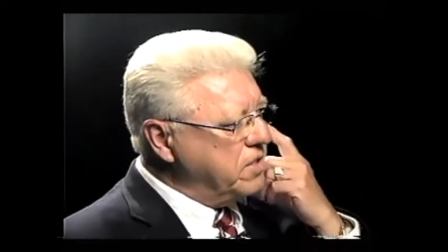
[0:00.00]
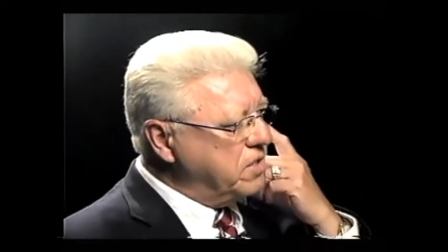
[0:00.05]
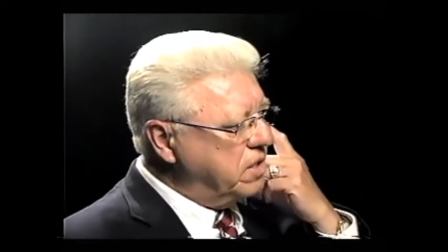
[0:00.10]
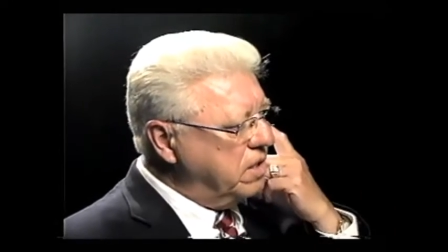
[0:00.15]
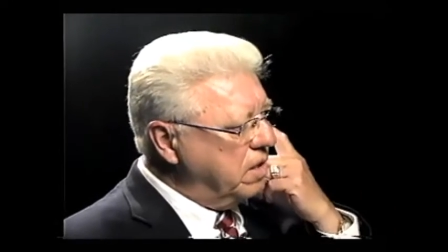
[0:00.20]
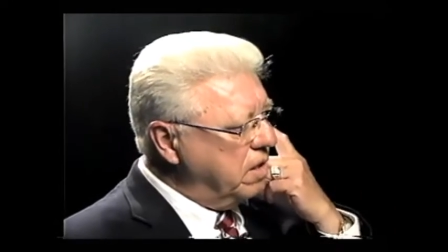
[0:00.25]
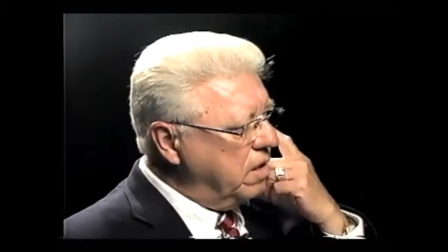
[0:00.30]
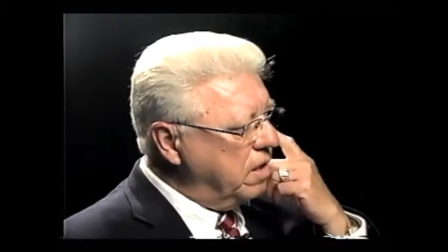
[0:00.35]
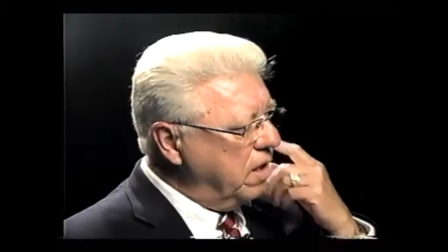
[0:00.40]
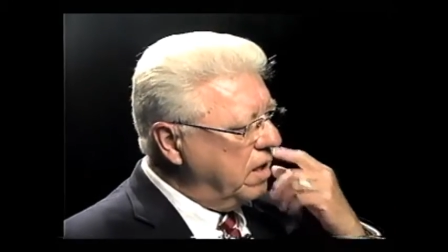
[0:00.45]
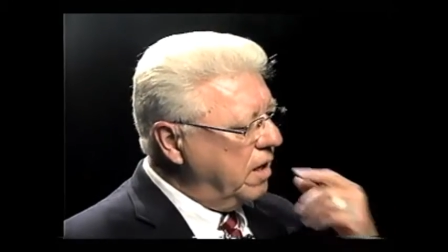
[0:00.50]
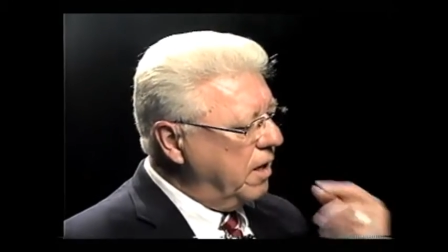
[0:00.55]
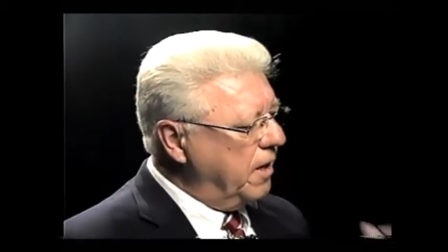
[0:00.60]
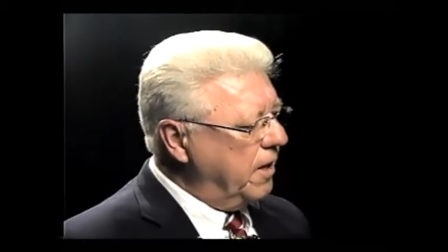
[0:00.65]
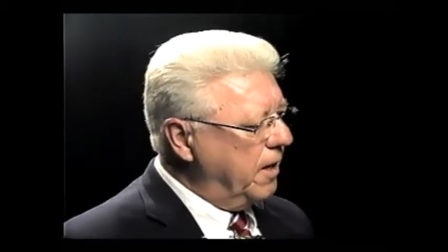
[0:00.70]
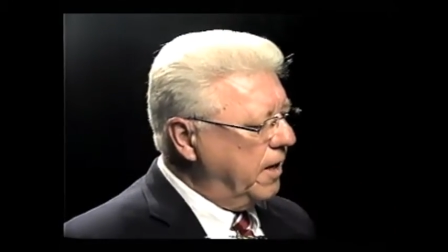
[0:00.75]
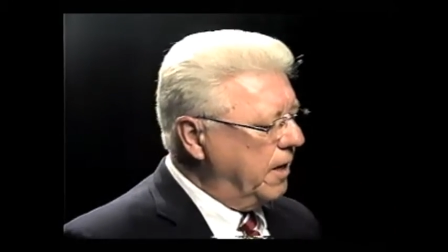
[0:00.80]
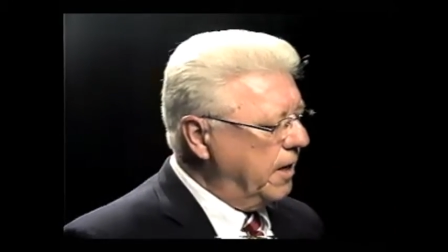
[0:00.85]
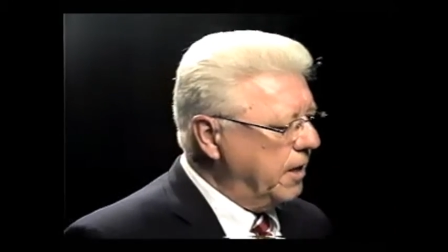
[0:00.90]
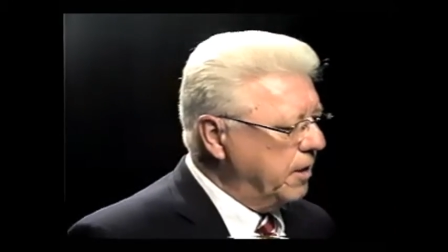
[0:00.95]
you.
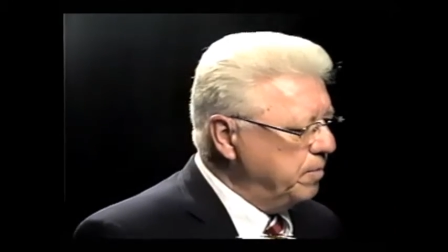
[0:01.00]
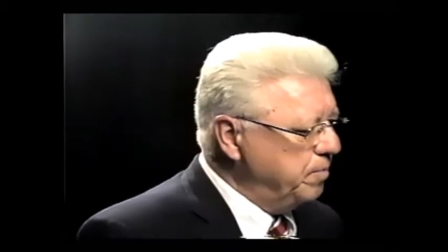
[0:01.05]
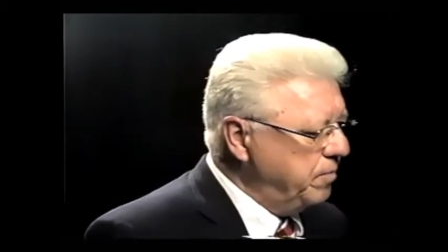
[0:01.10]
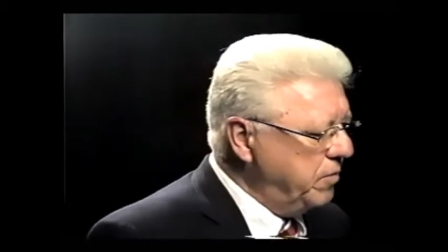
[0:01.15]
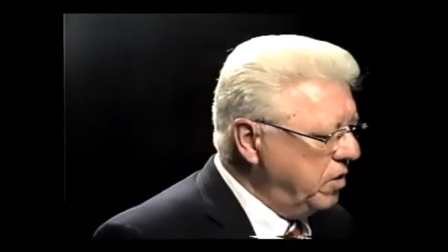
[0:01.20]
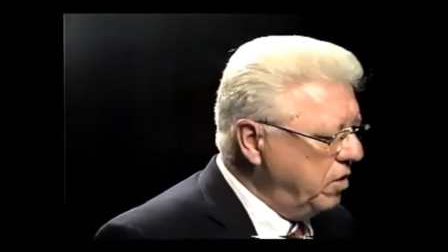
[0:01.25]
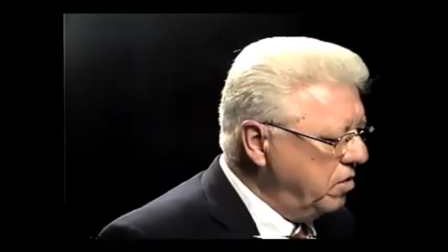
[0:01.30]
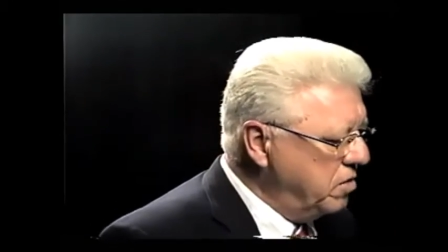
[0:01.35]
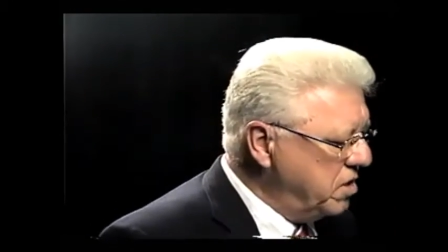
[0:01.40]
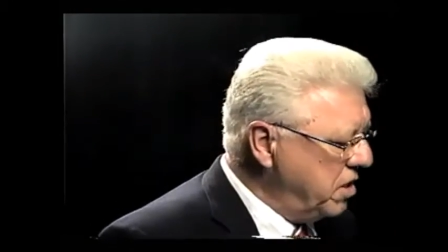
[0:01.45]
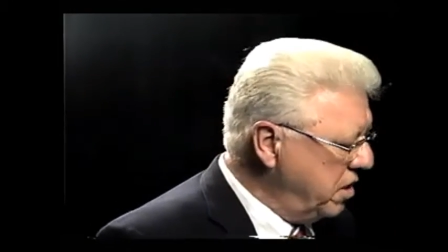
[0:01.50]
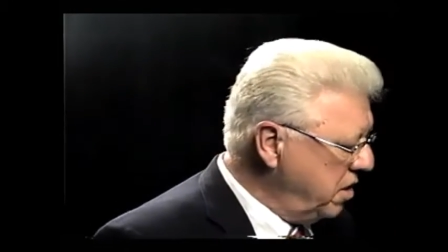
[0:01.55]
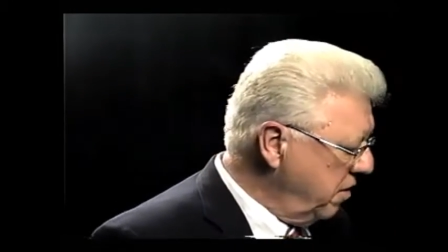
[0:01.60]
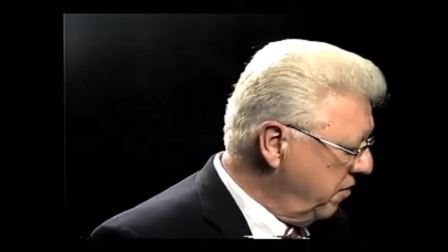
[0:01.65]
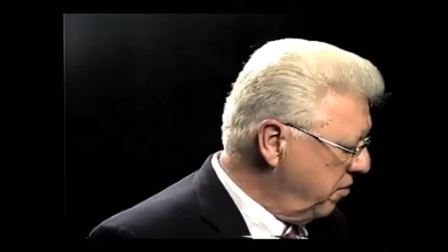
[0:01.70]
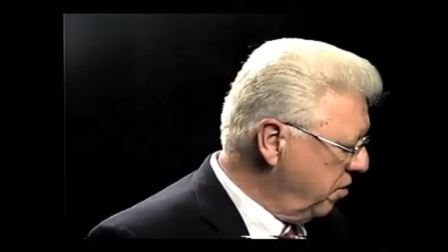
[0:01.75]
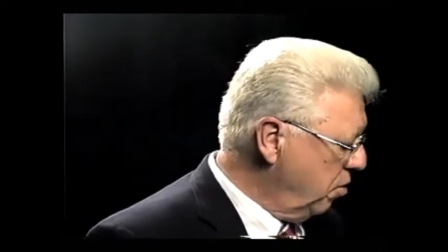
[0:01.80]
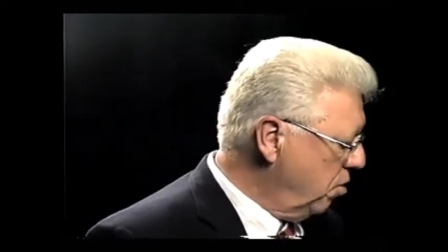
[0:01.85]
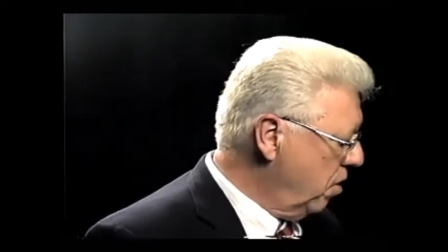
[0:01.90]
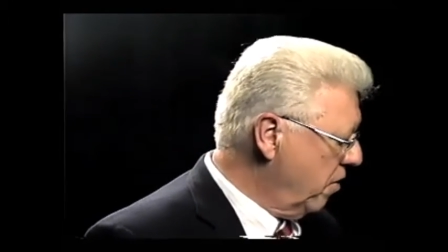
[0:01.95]
You said you
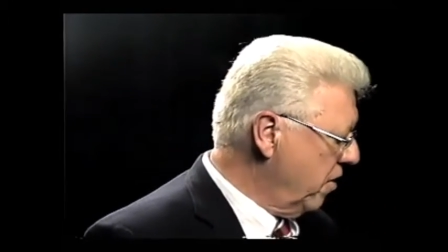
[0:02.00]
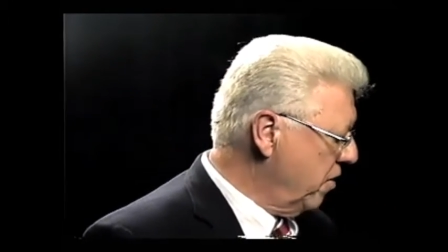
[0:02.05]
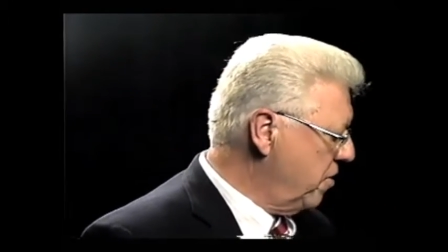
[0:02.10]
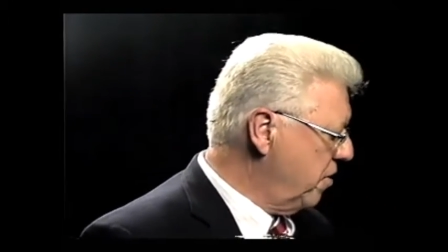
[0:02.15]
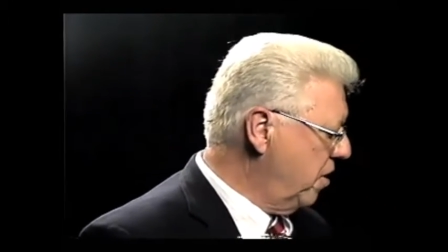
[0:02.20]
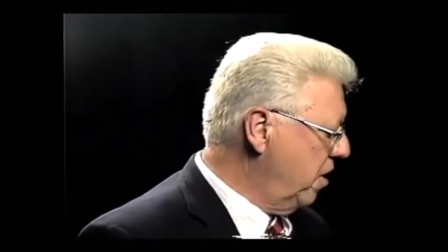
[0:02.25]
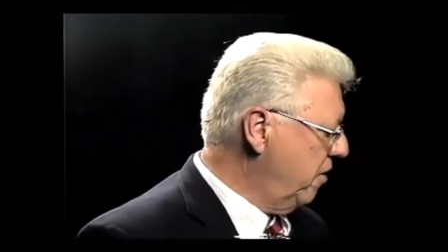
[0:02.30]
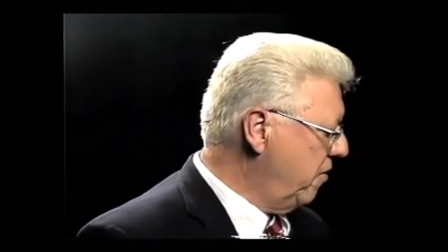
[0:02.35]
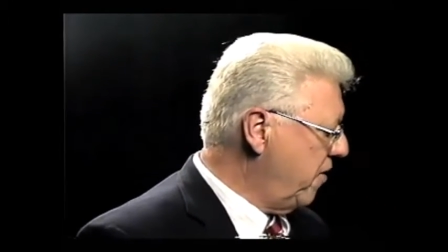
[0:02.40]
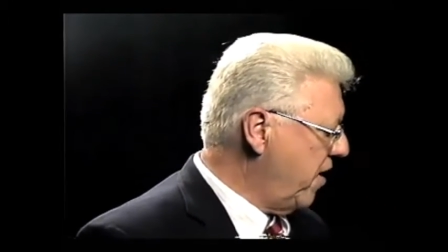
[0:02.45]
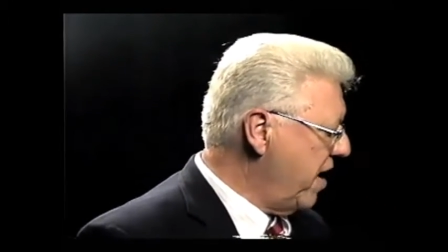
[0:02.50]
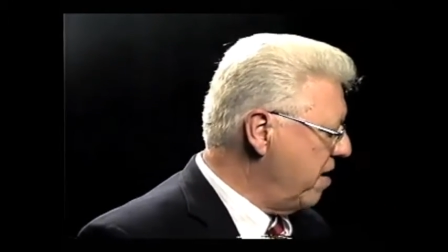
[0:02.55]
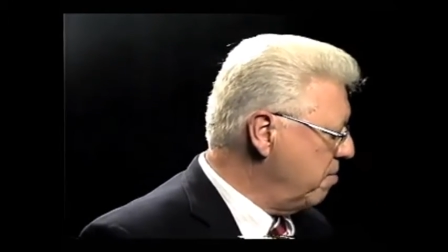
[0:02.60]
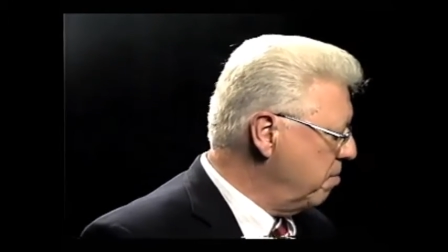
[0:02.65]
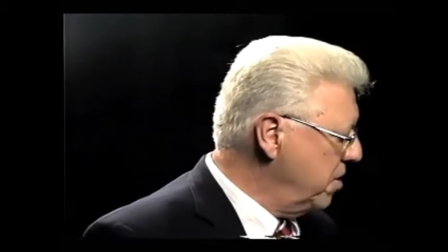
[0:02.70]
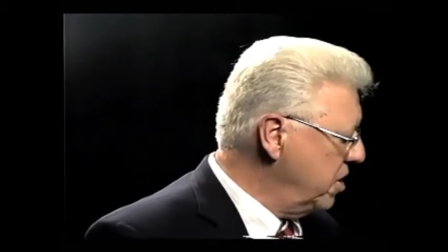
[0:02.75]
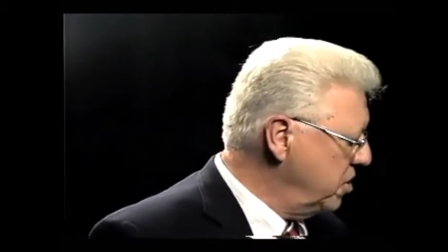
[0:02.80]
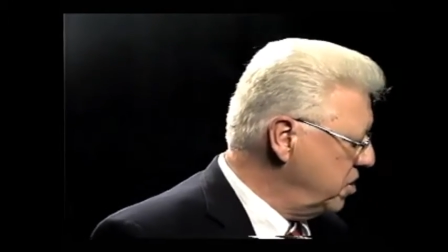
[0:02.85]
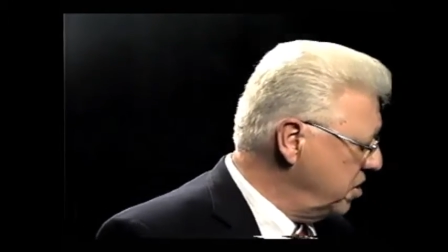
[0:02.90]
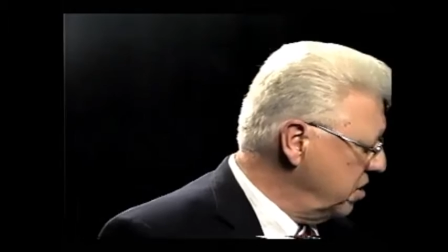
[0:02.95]
flew over 35
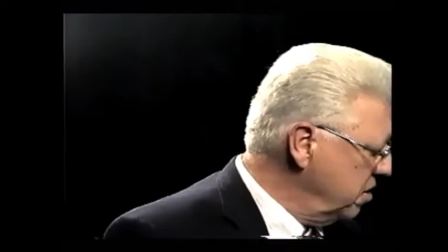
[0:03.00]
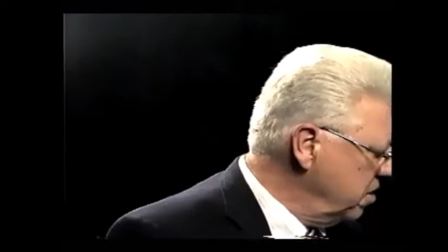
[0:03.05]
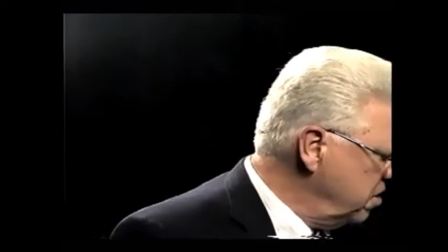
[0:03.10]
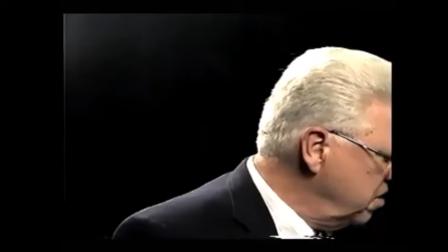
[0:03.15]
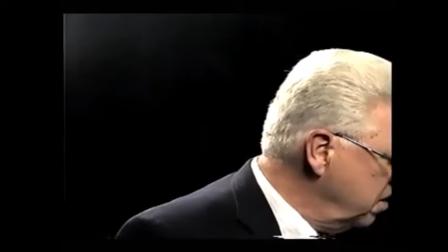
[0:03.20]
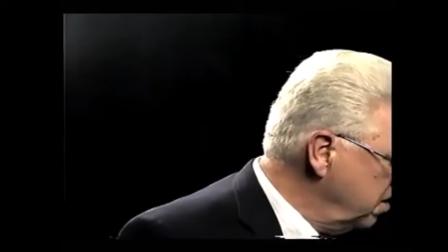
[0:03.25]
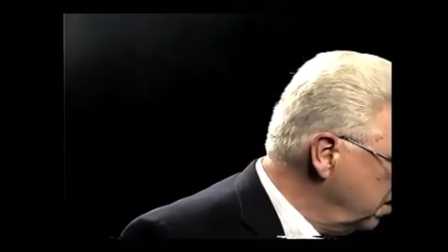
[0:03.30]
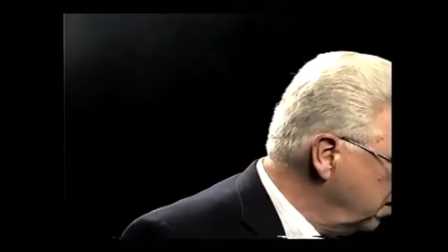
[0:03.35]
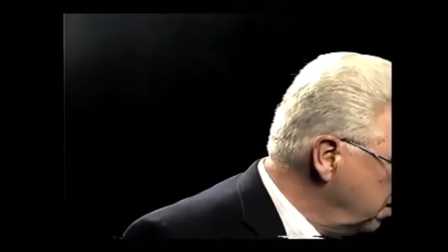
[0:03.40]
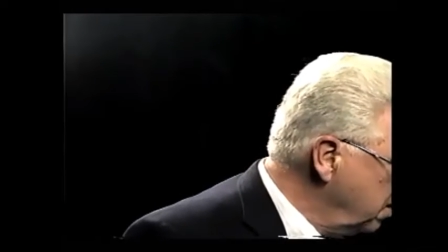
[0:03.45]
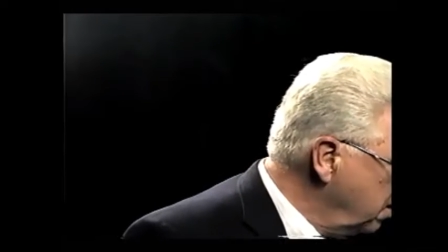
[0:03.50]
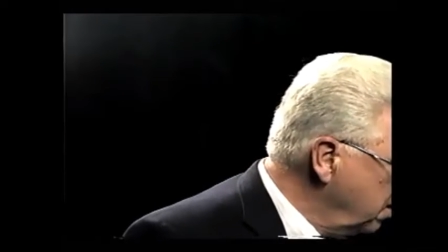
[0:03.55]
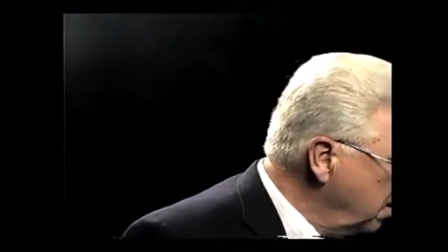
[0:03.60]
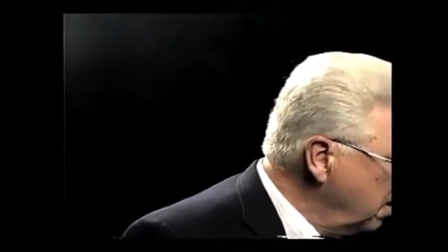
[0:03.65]
missions. Right.